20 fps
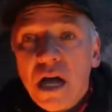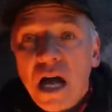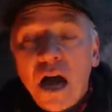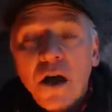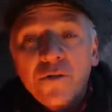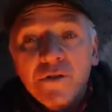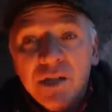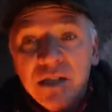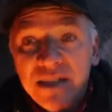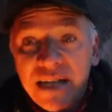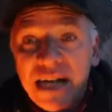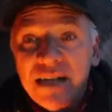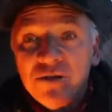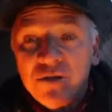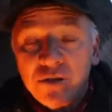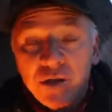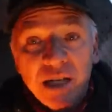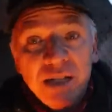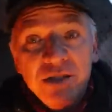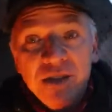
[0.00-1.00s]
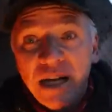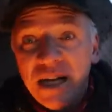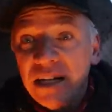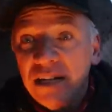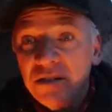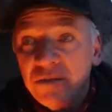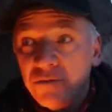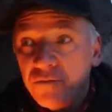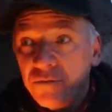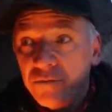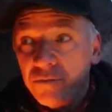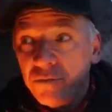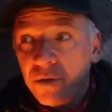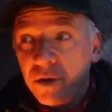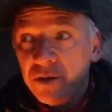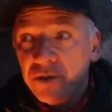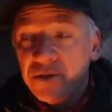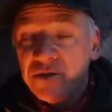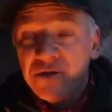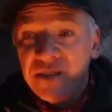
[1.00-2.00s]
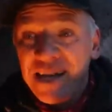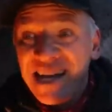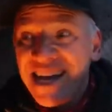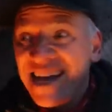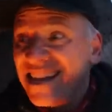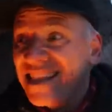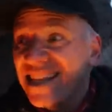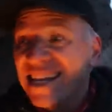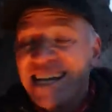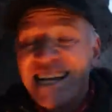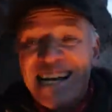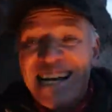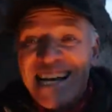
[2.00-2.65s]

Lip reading: out in the desert. And you got to understand